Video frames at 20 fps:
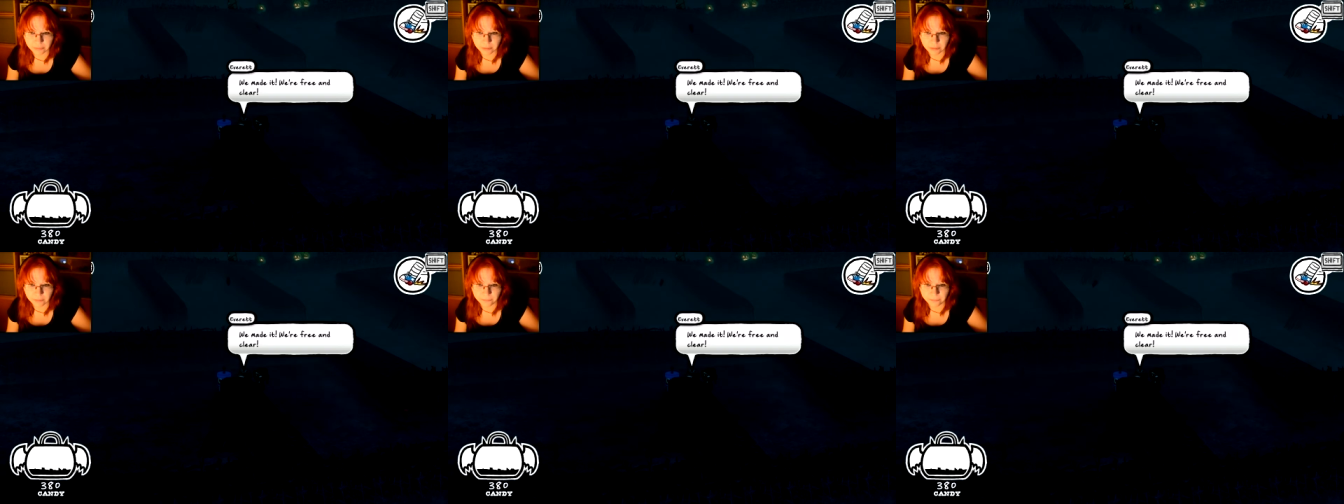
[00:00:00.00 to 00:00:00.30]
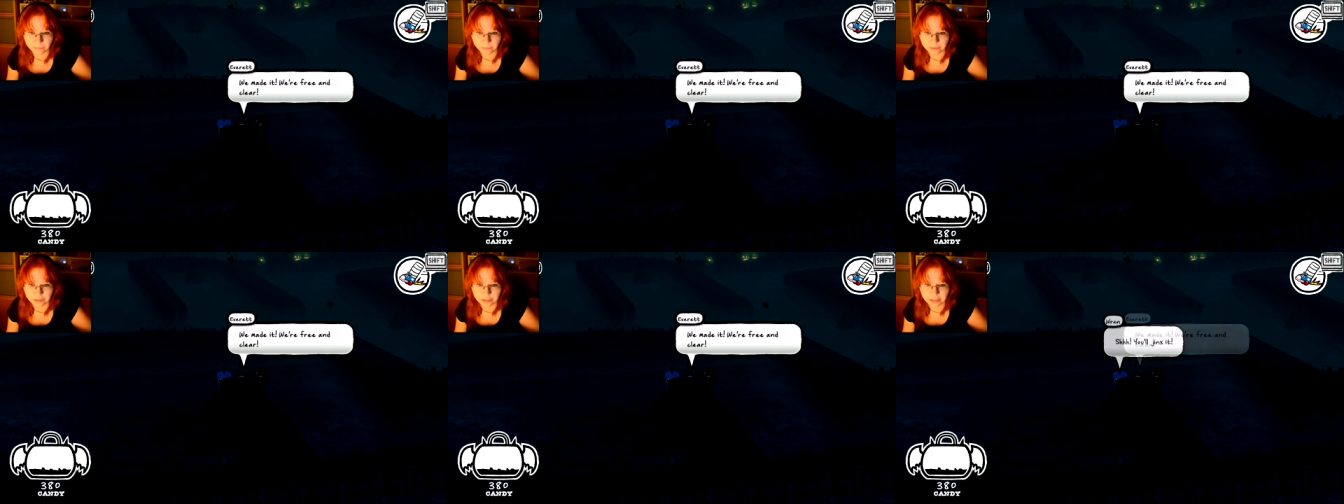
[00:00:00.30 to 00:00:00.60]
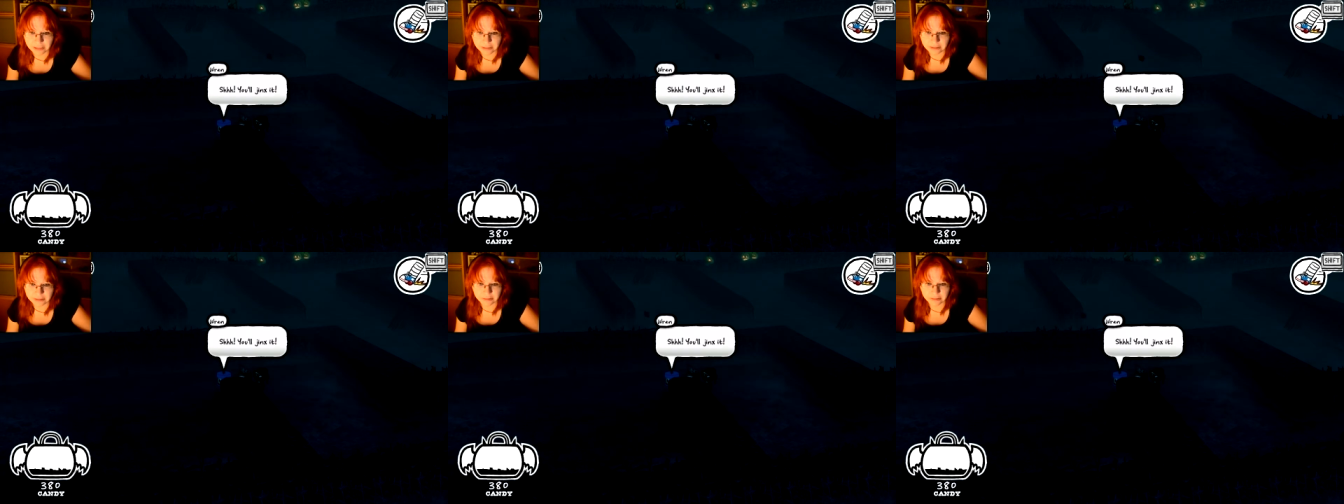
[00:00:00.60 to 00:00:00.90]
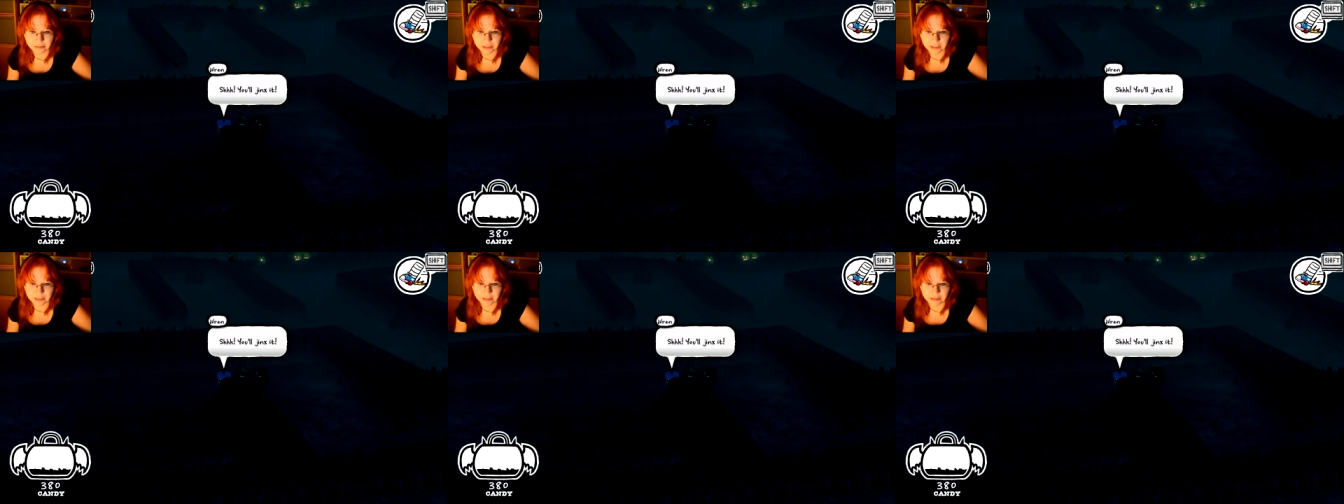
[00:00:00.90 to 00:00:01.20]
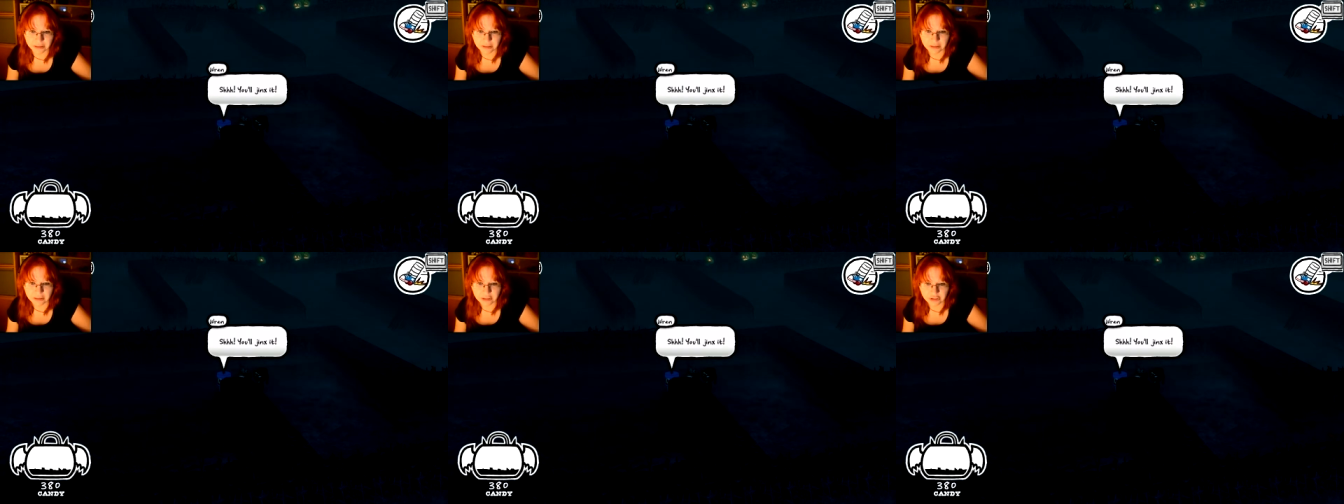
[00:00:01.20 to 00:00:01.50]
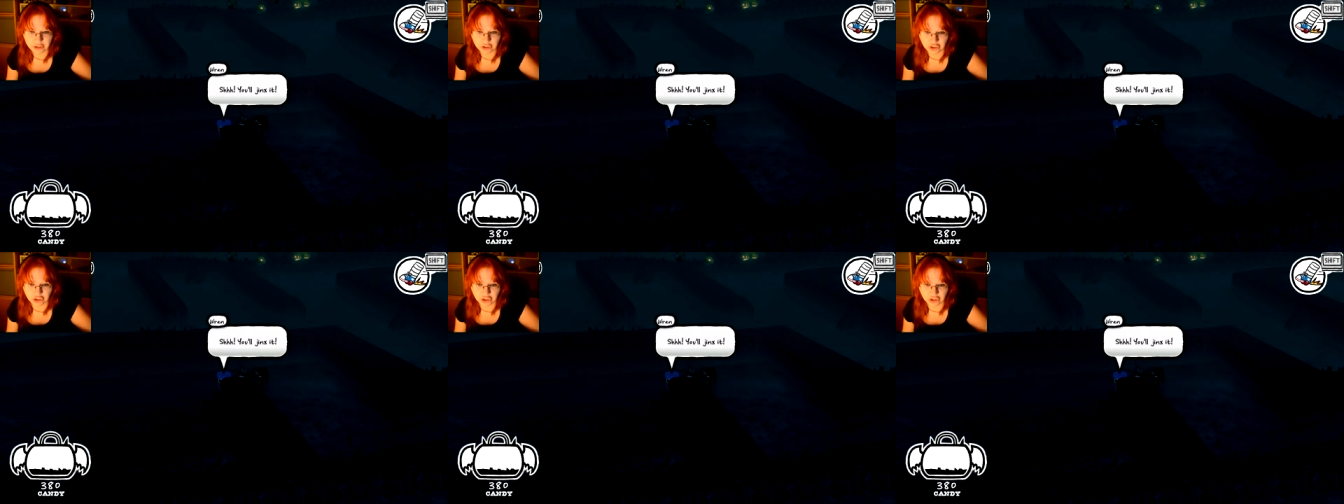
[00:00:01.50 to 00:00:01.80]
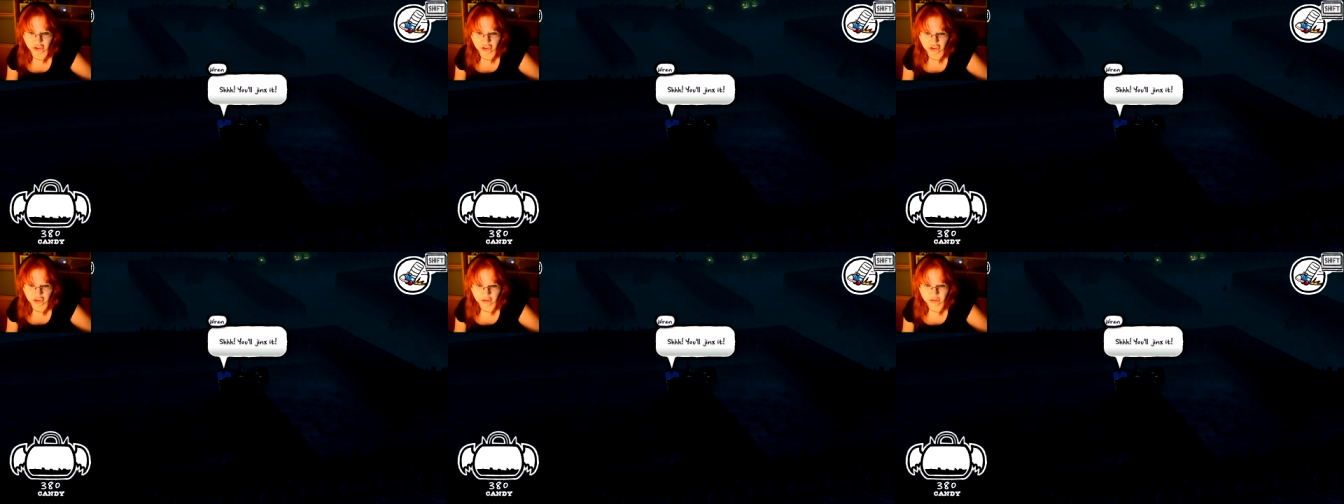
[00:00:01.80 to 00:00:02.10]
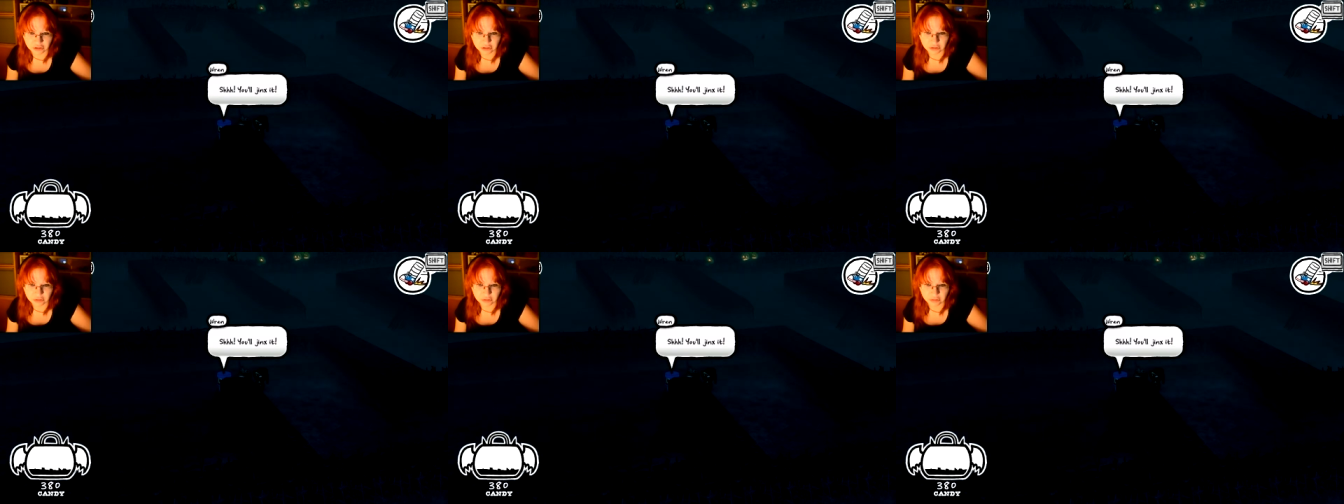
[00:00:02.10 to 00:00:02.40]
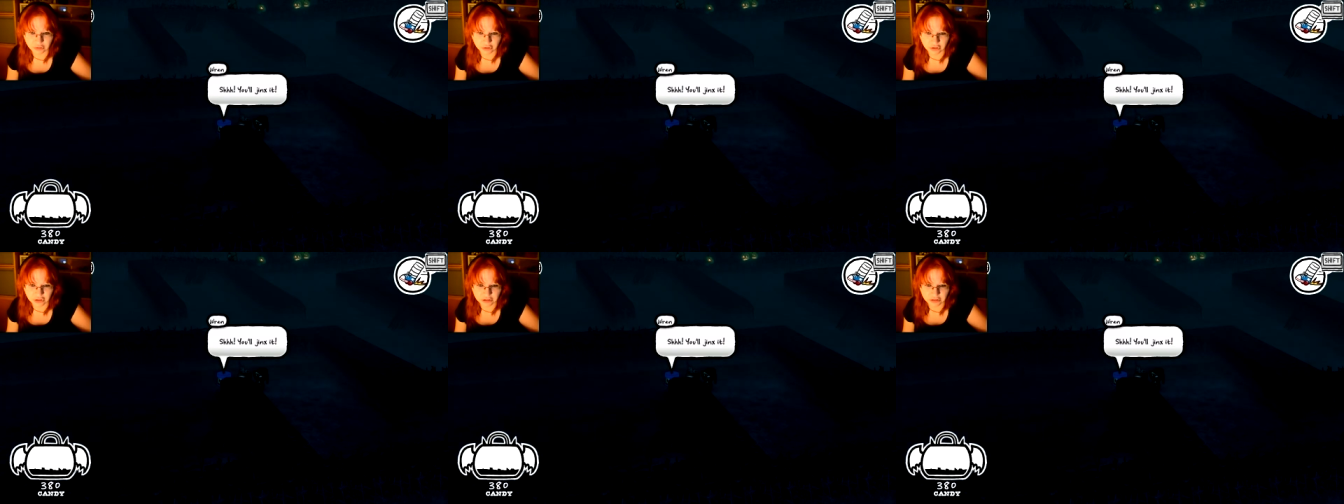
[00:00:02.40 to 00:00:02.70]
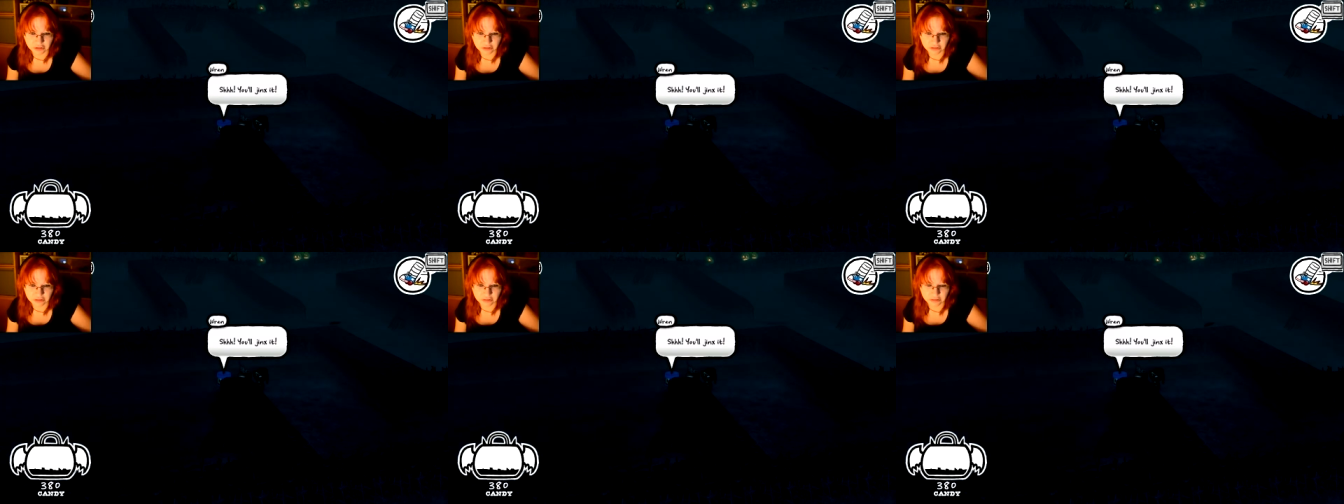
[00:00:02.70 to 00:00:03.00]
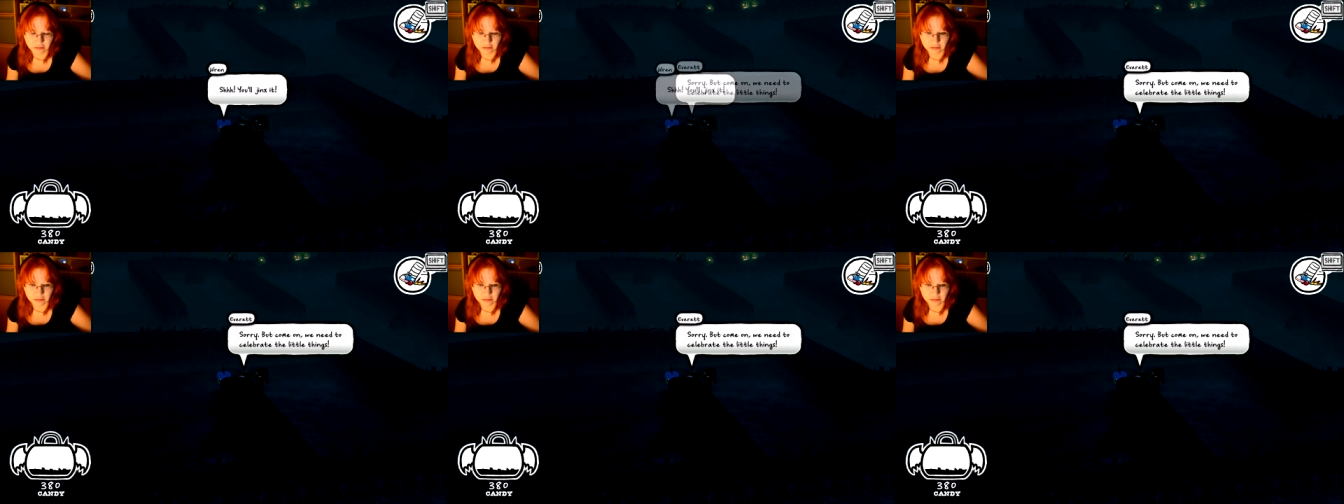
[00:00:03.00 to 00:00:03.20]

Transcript: We are free and clear! Shh! You jinxed it.